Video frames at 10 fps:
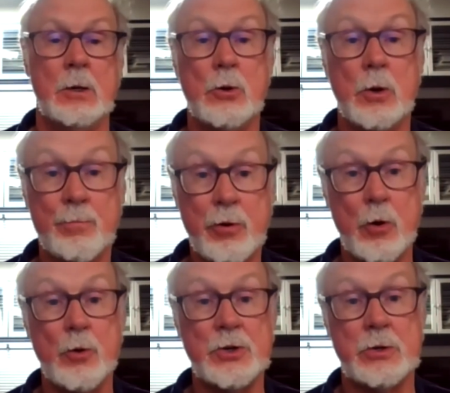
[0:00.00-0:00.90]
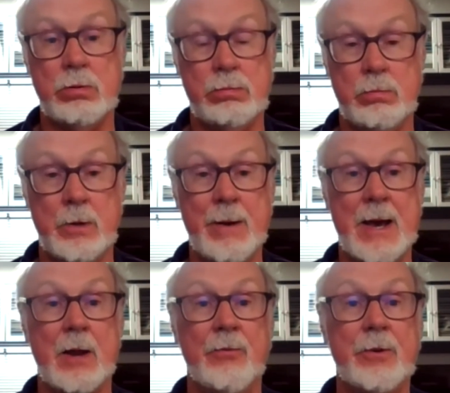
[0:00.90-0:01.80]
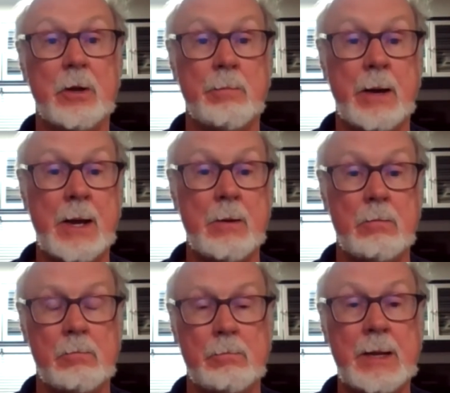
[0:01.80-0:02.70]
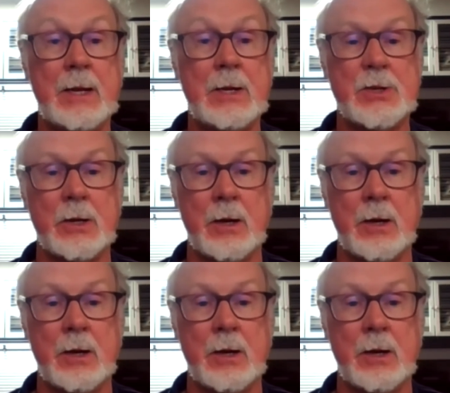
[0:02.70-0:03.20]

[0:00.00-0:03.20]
who approached the battlefield by means